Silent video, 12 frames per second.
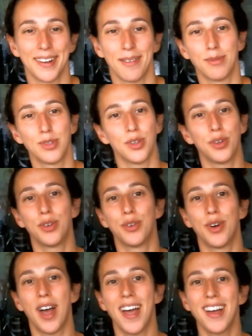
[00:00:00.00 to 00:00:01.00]
So
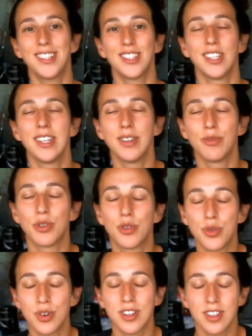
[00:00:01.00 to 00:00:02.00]
I actually
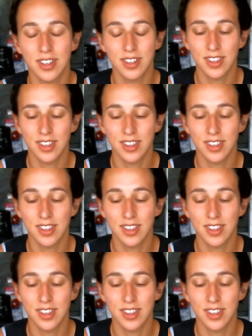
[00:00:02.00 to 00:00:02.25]
recorded